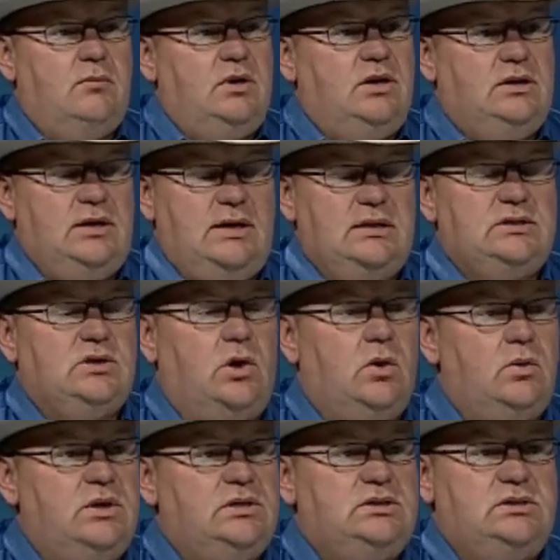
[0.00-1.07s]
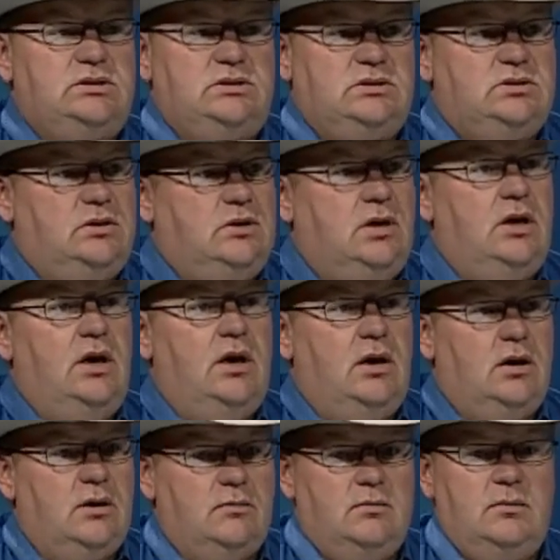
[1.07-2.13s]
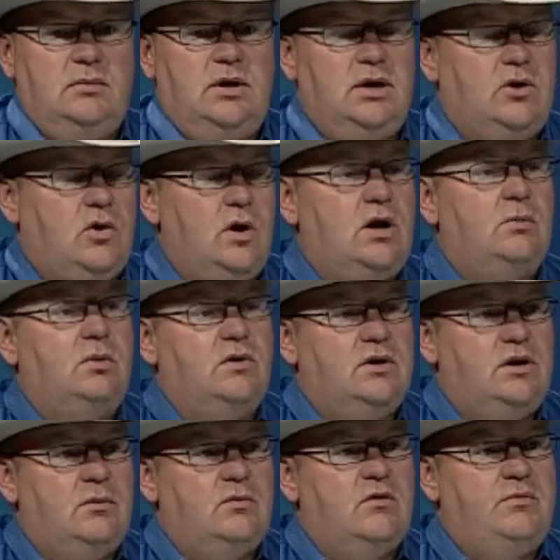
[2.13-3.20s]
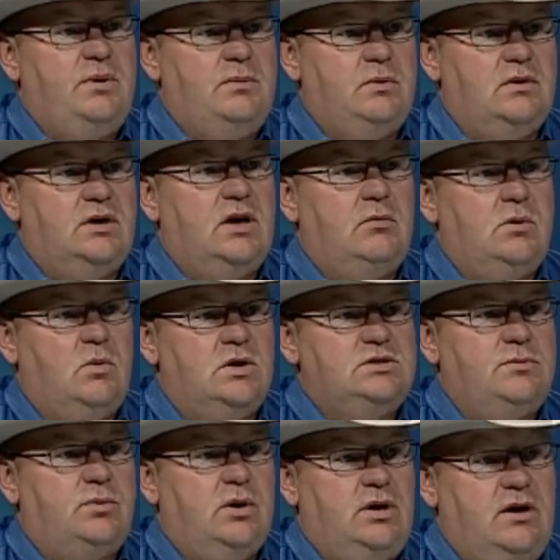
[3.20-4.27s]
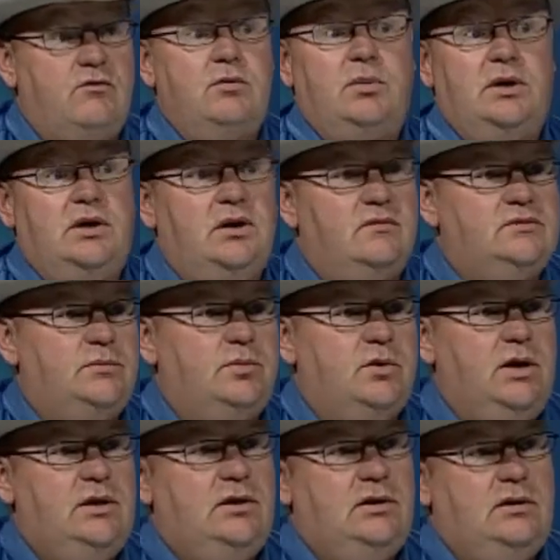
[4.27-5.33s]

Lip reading: I mean, it's always incredible the number of people that come and watch the parade. Everybody loves a parade.